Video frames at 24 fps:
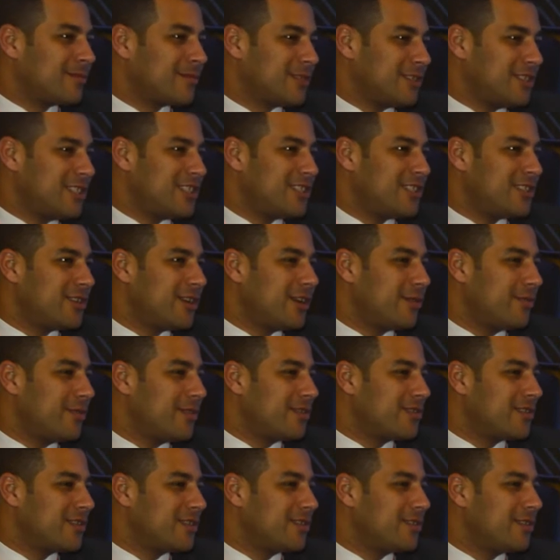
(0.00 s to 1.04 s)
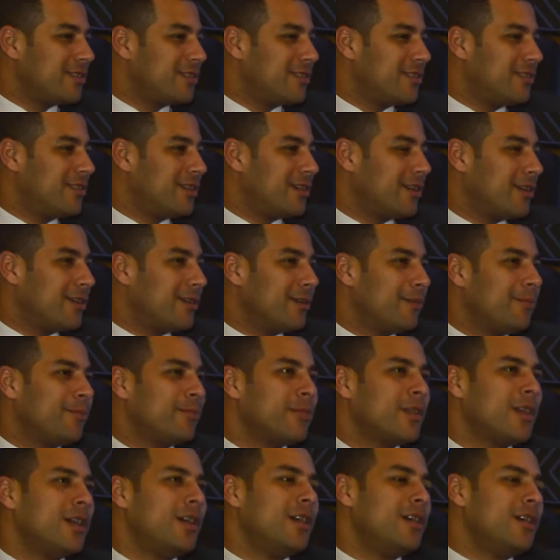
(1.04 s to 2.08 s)
This year I presented the
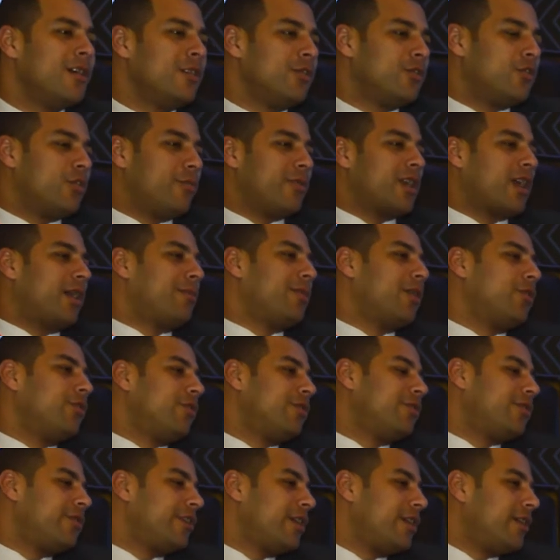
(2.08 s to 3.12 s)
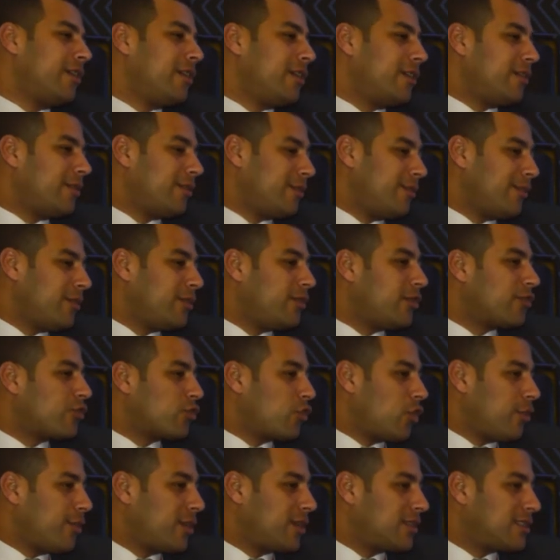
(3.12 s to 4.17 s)
topic about
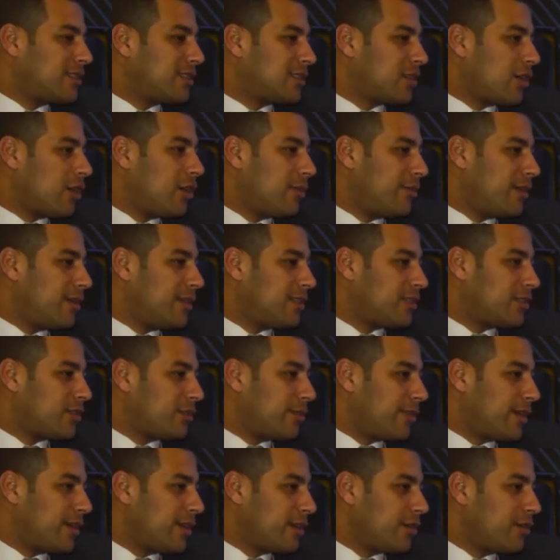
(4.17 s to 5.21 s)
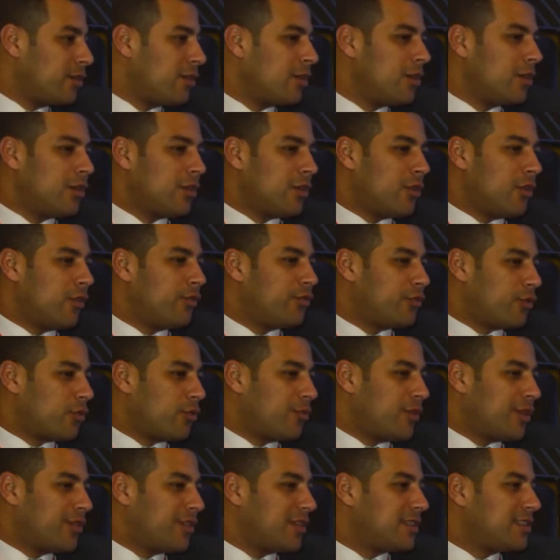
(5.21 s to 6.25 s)
endoscopic skull base repair of
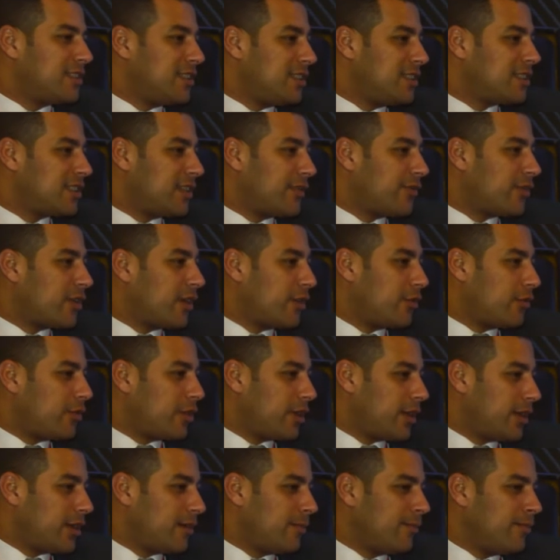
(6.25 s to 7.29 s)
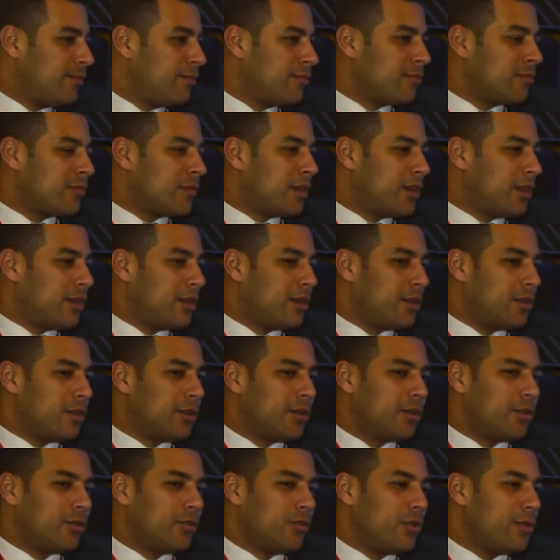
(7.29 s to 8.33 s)
traumatic CSF
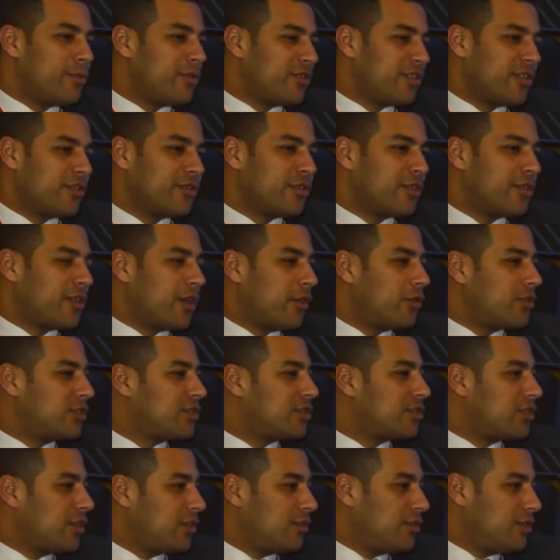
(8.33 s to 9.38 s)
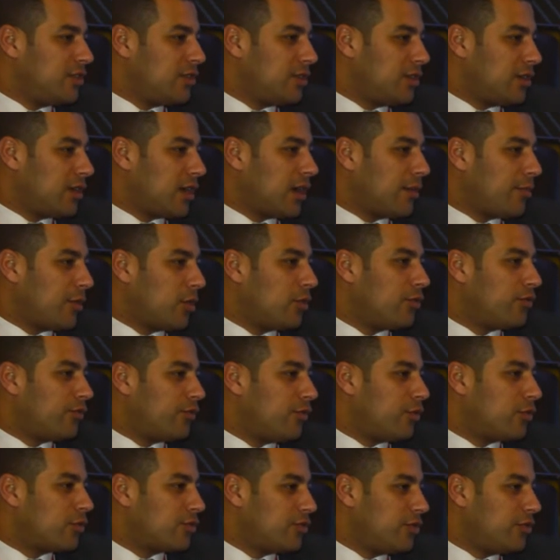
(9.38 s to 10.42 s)
rhinorrhea. We presented our study about
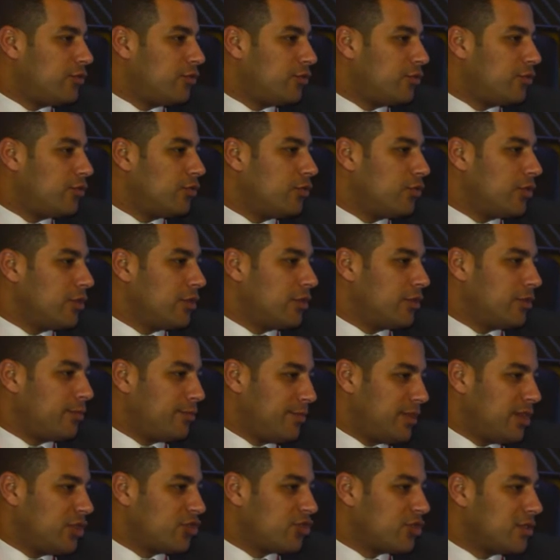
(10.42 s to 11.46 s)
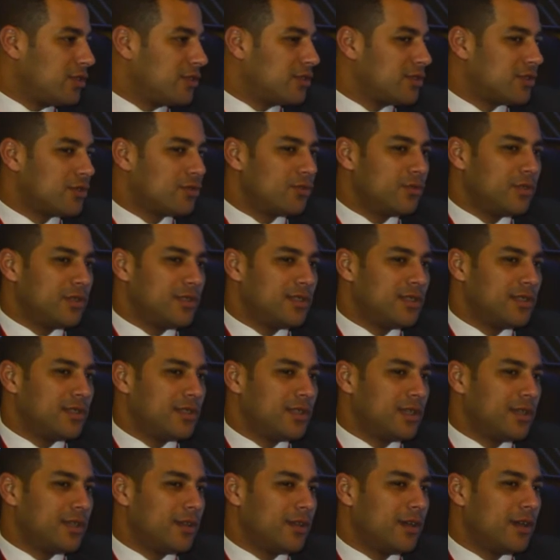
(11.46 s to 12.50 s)
42 patients with
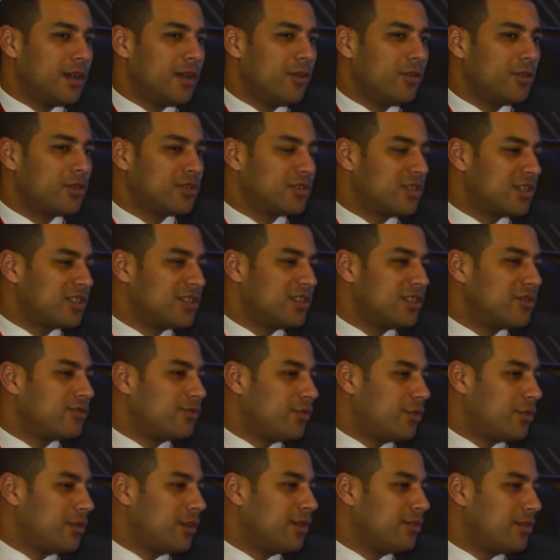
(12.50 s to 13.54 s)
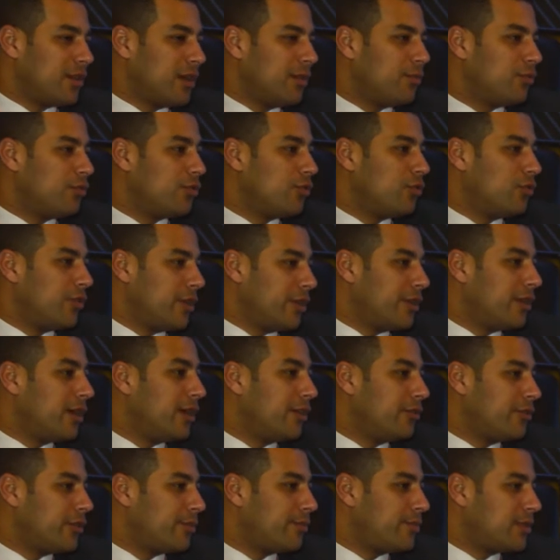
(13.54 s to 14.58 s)
our successful rate up to
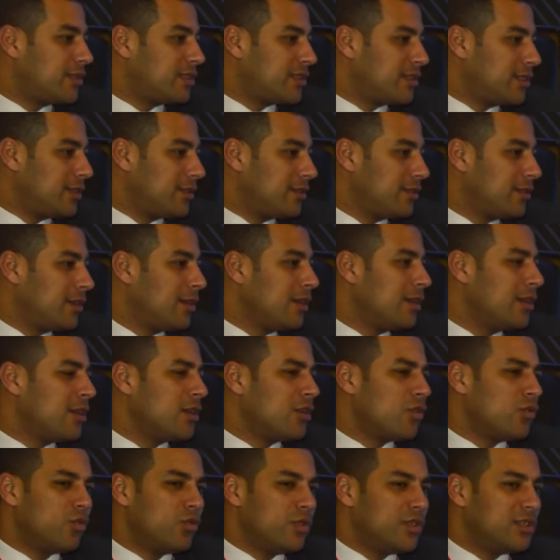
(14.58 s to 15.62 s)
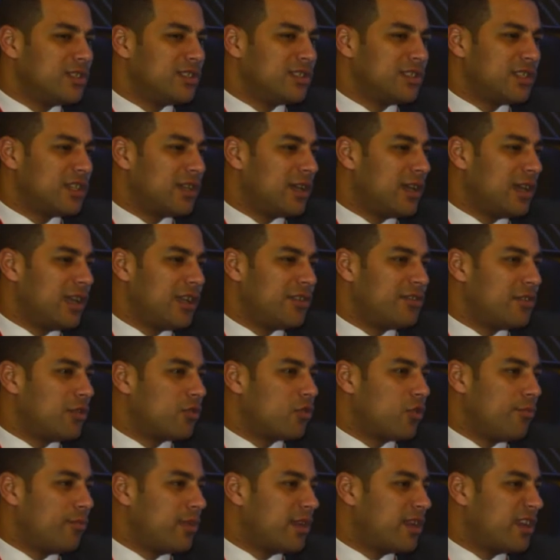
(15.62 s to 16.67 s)
100%. With a little
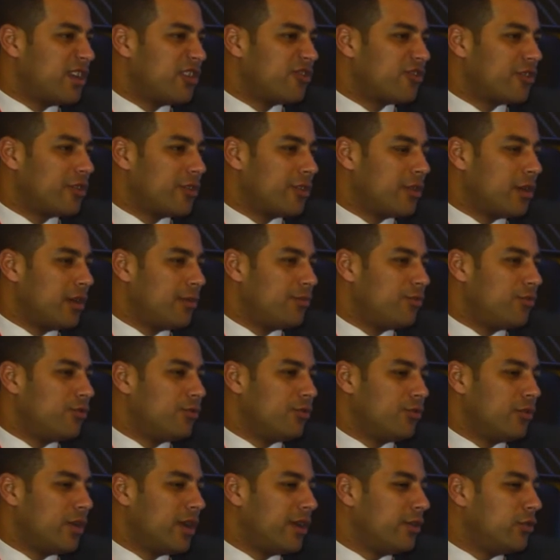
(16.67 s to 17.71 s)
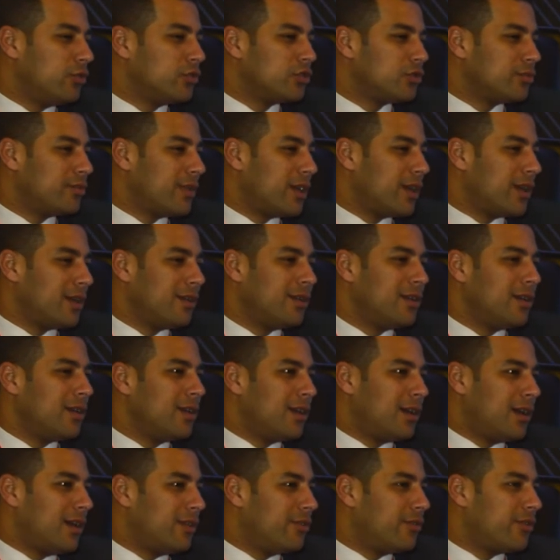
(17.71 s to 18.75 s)
complication up to anosmia
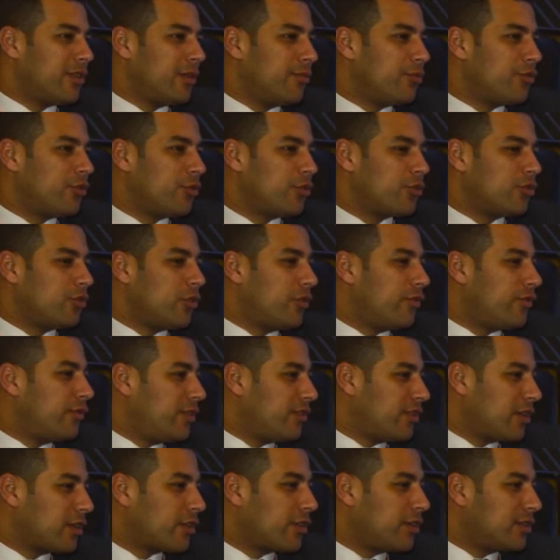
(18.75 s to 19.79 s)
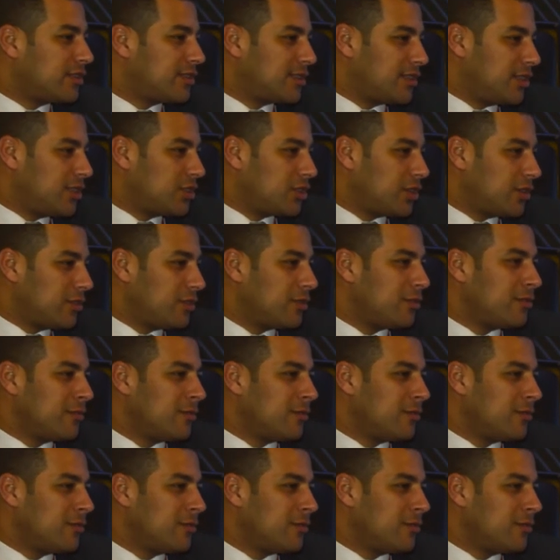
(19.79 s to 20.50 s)
and some sort of nasal crustacean.